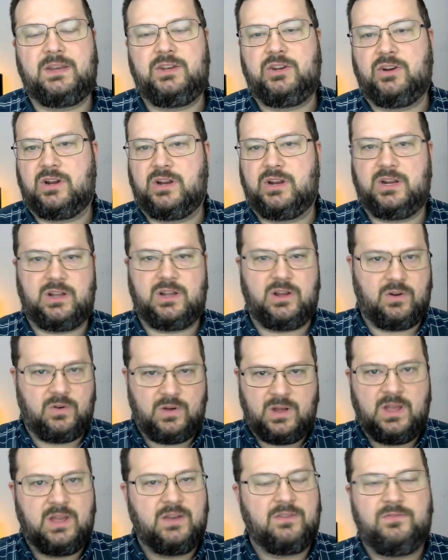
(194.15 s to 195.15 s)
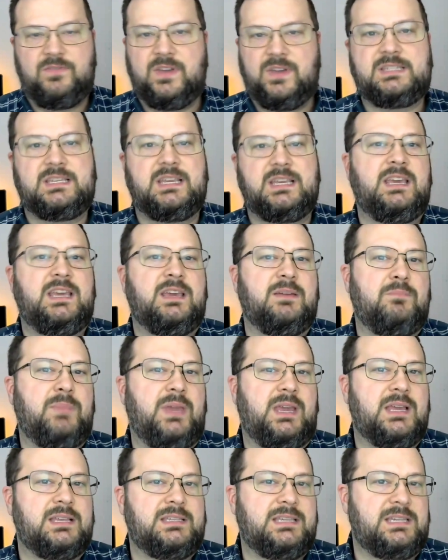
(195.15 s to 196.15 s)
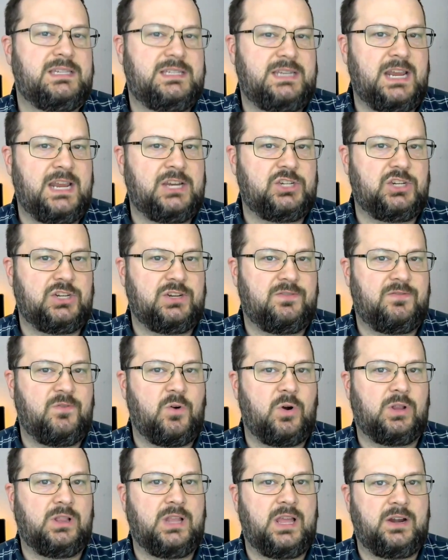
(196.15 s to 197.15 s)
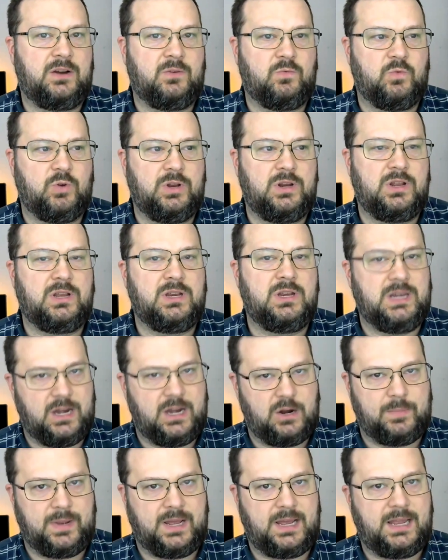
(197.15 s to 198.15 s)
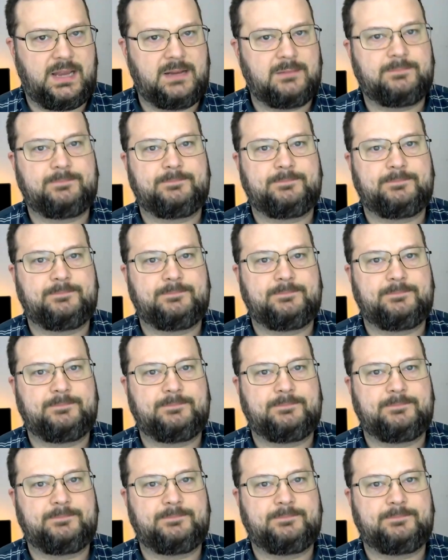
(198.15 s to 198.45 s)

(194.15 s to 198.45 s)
and you're going to go visit him because he's stationed at Fort Leonard Wood nearby.